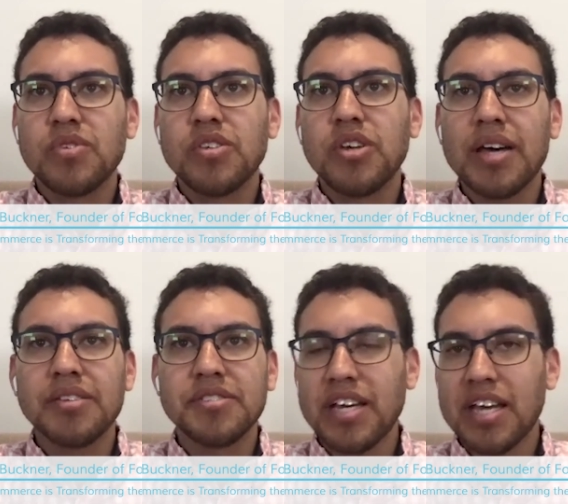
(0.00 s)
how
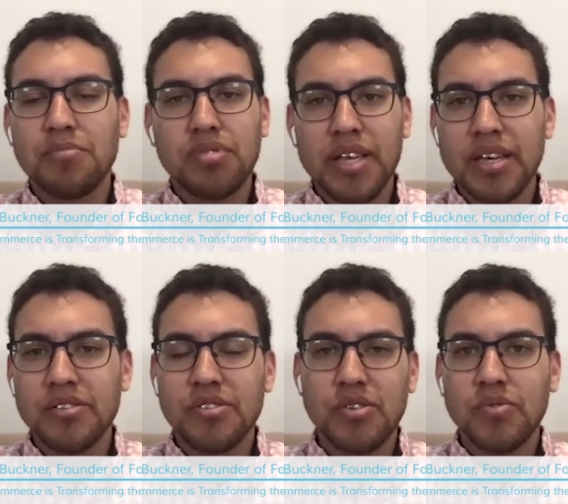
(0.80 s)
does that kind of play
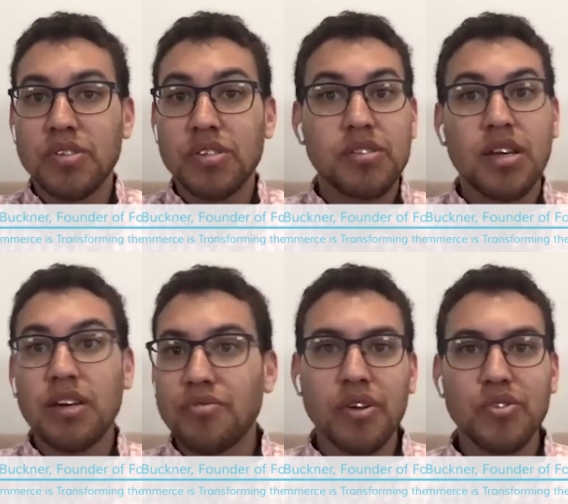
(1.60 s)
into
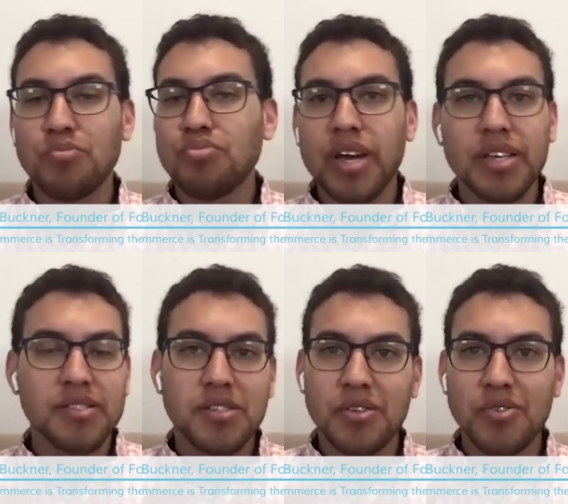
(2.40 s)
discovery? Are you priced to